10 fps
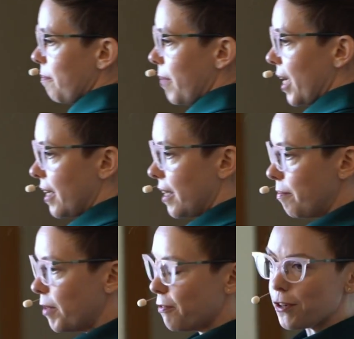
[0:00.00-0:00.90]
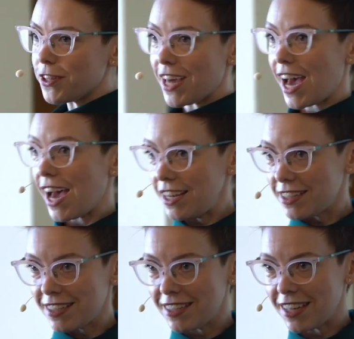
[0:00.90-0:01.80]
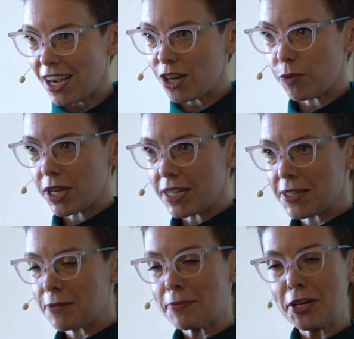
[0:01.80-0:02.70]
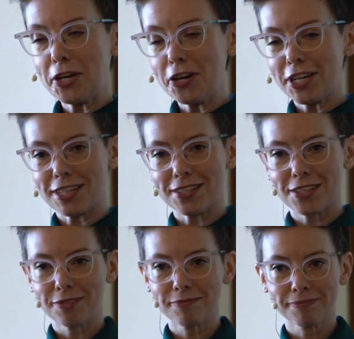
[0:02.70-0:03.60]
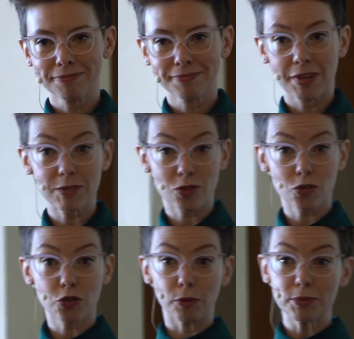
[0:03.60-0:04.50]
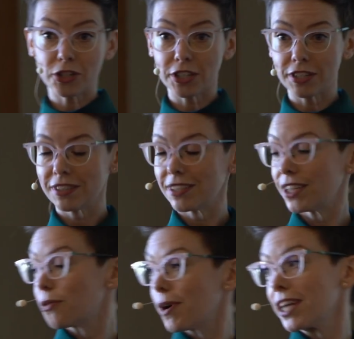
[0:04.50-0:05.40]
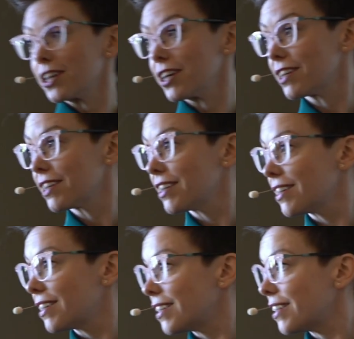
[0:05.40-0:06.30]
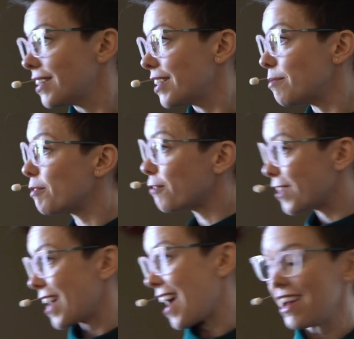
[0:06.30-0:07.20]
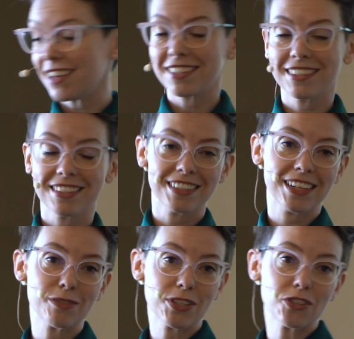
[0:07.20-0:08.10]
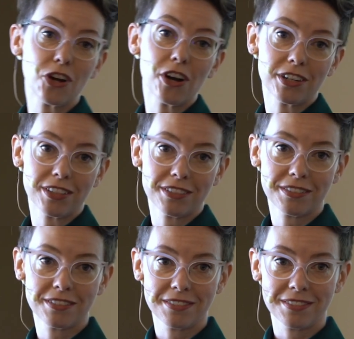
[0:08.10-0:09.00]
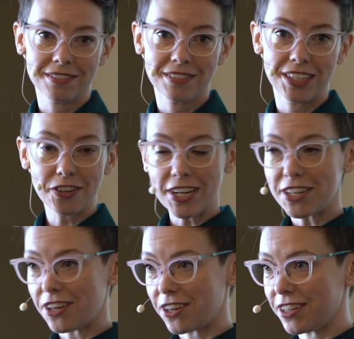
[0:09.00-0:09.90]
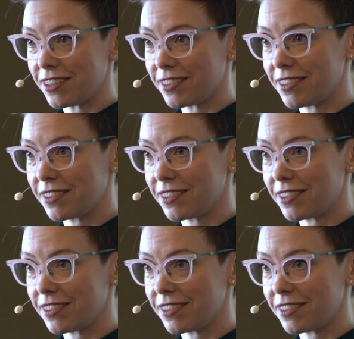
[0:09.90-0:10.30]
But before that, I was an artist. I was a sculptor and a writer. And before that, I was a daughter and a granddaughter.